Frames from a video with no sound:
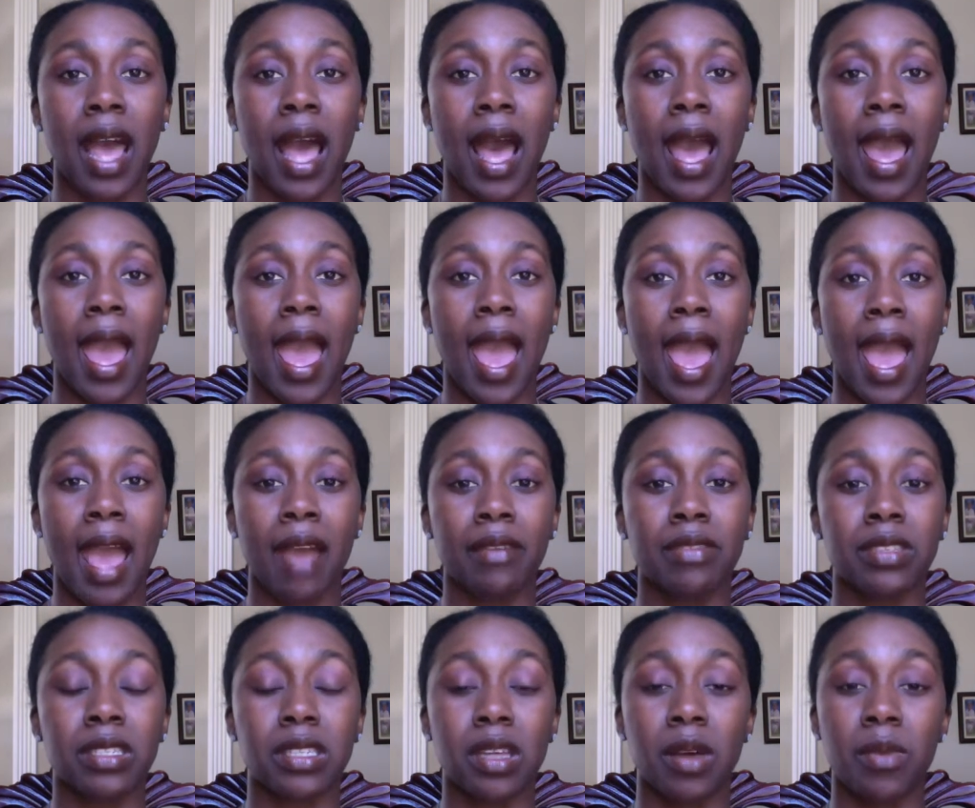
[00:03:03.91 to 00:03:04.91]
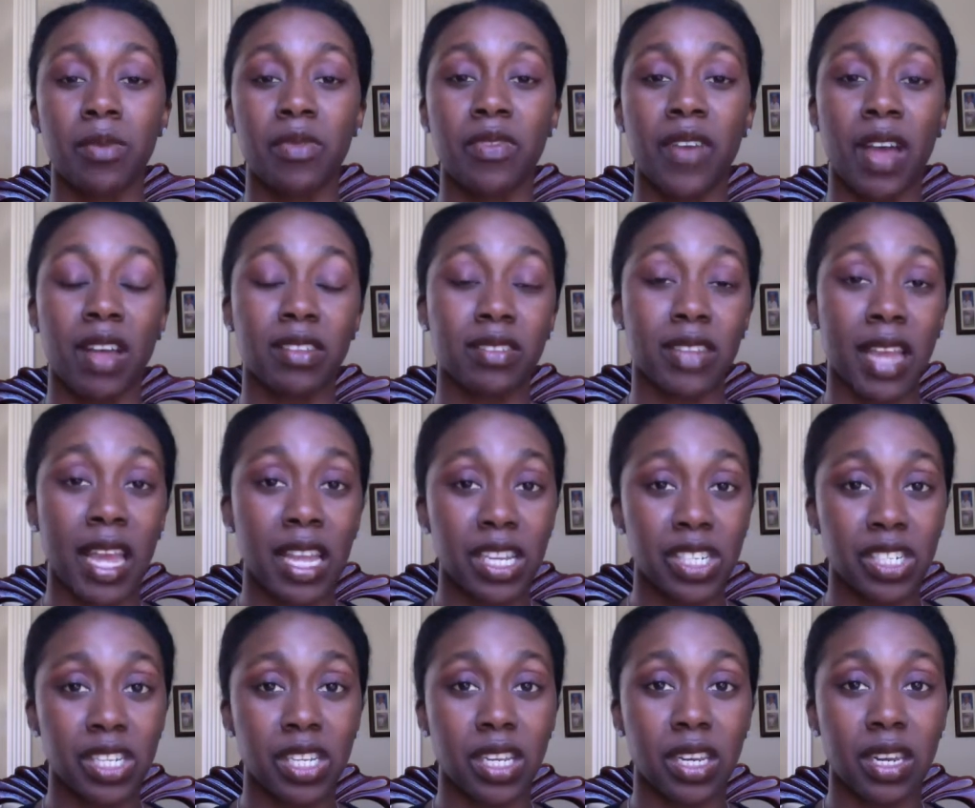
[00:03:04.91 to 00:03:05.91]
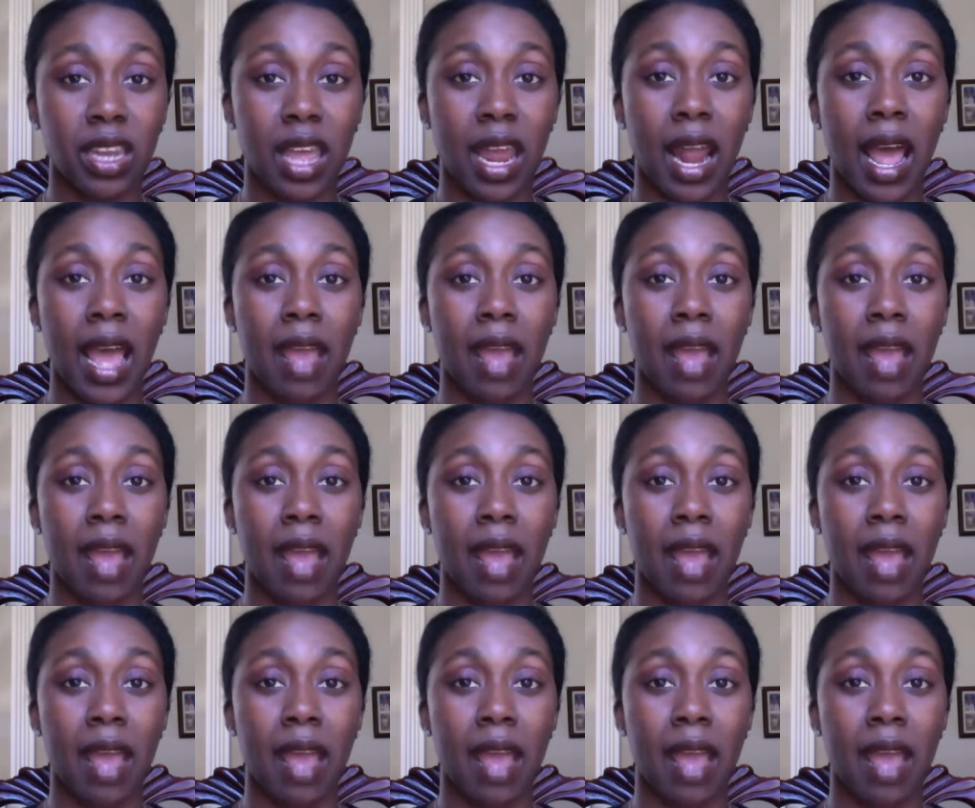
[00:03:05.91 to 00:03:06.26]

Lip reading: I have some foundation that